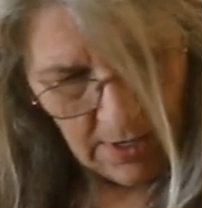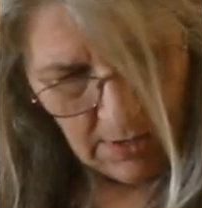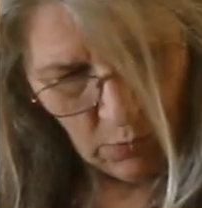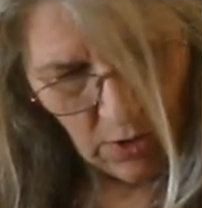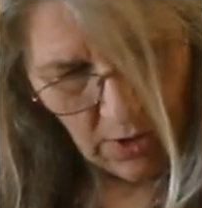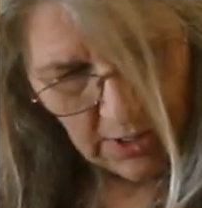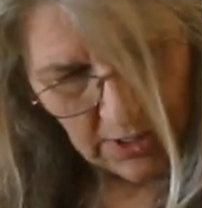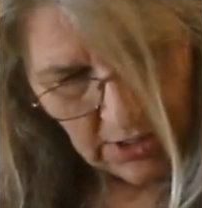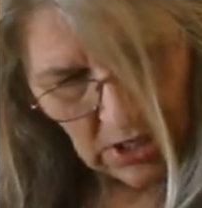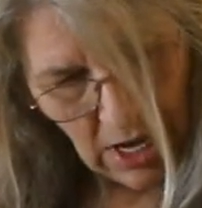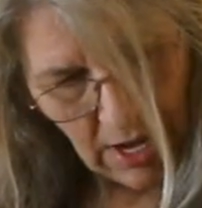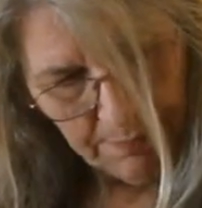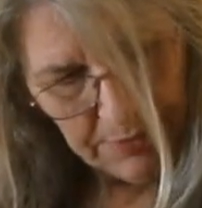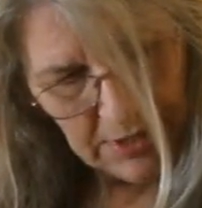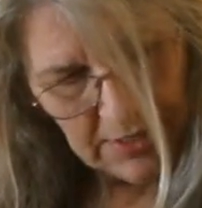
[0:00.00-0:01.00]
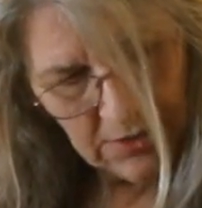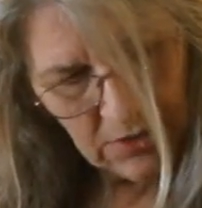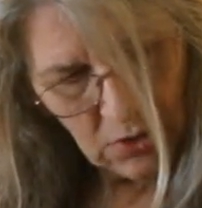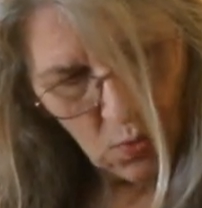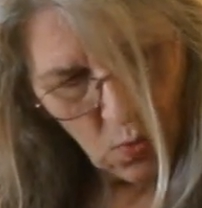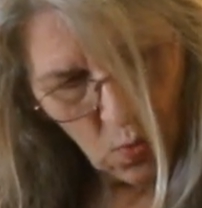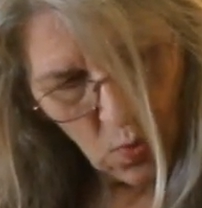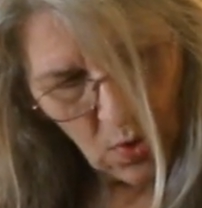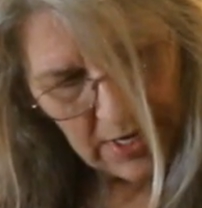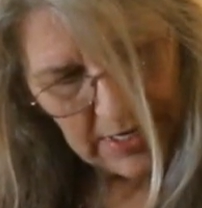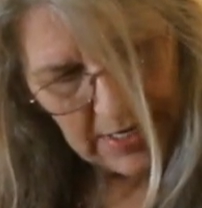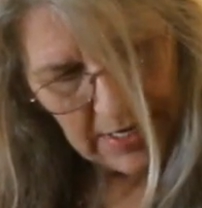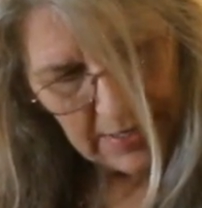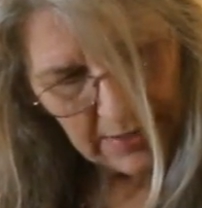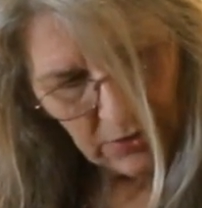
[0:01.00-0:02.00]
And we're going to top this to
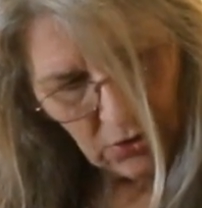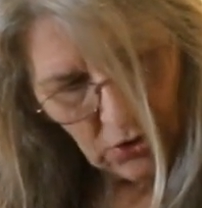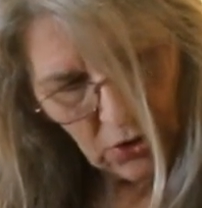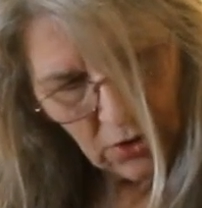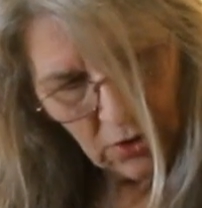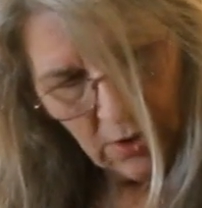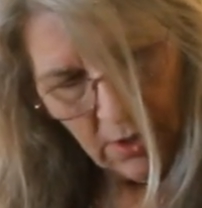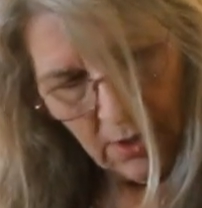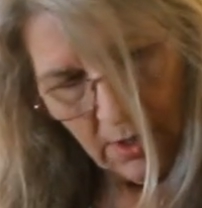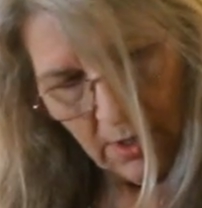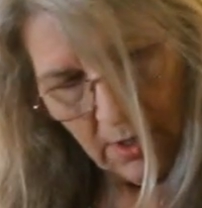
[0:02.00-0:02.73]
1 inch.